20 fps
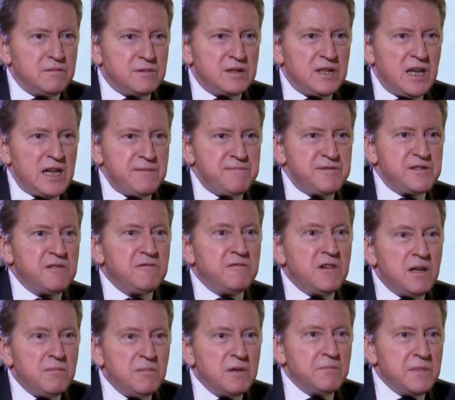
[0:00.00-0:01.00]
types of
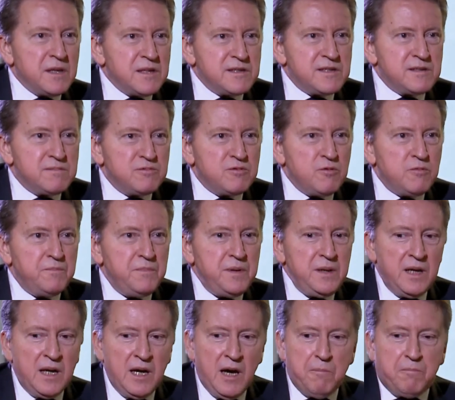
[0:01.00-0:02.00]
armaments to
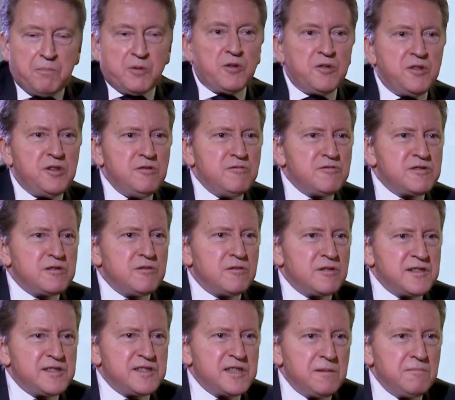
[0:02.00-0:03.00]
be produced
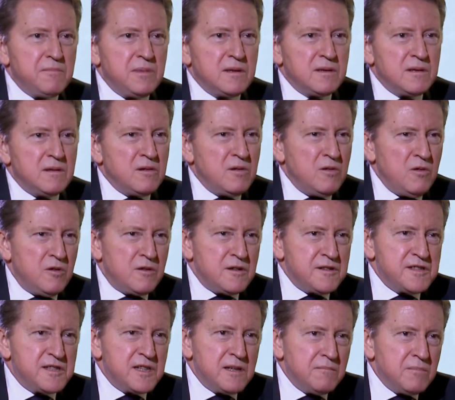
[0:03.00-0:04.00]
or assembled, or
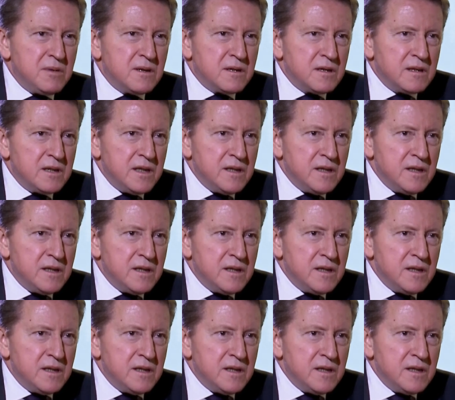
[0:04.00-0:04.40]
assembled in